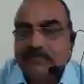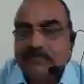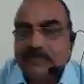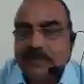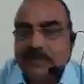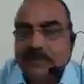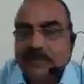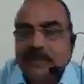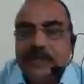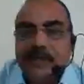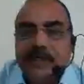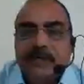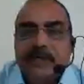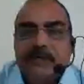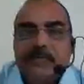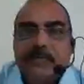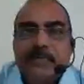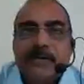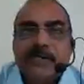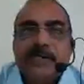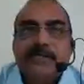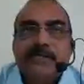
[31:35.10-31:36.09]
but
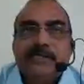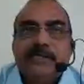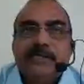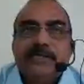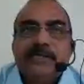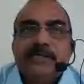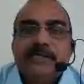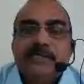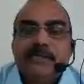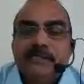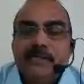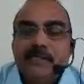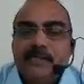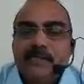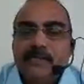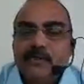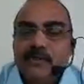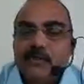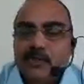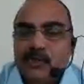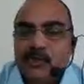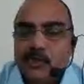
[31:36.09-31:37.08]
you should
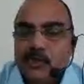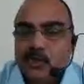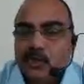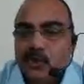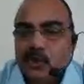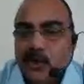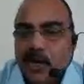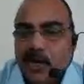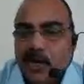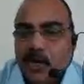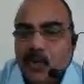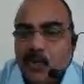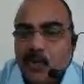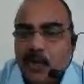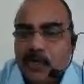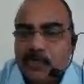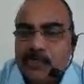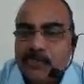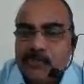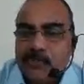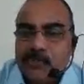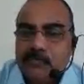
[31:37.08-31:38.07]
know what
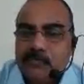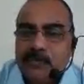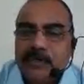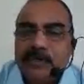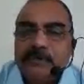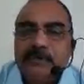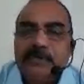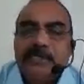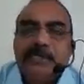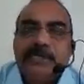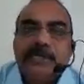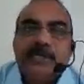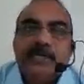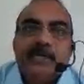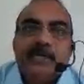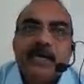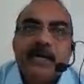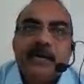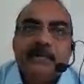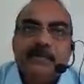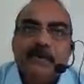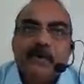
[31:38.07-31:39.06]
will be the
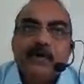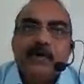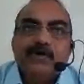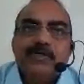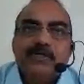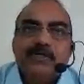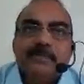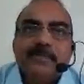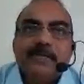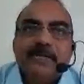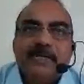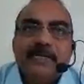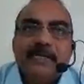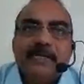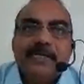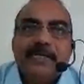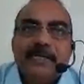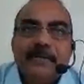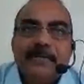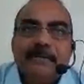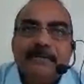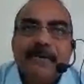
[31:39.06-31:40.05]
approximate
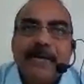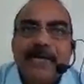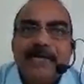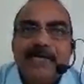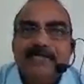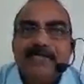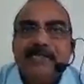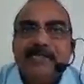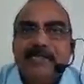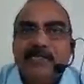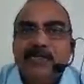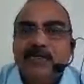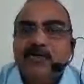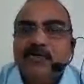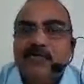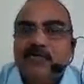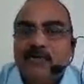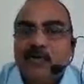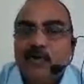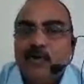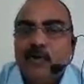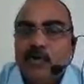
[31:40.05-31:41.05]
capacity of
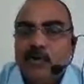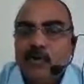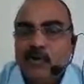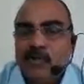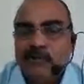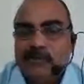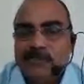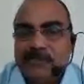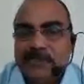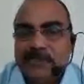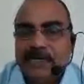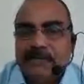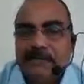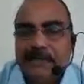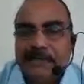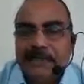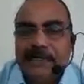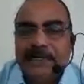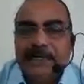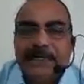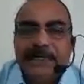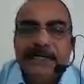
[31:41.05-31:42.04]
load which can be
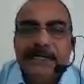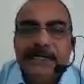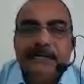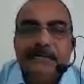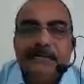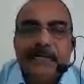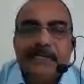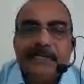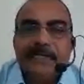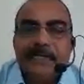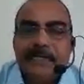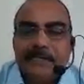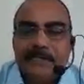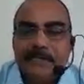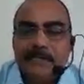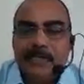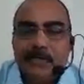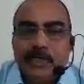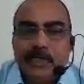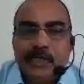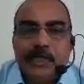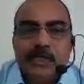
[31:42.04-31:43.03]
taken by that
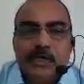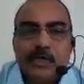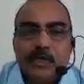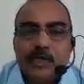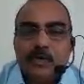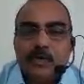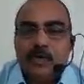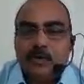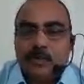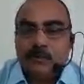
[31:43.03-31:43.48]
rope.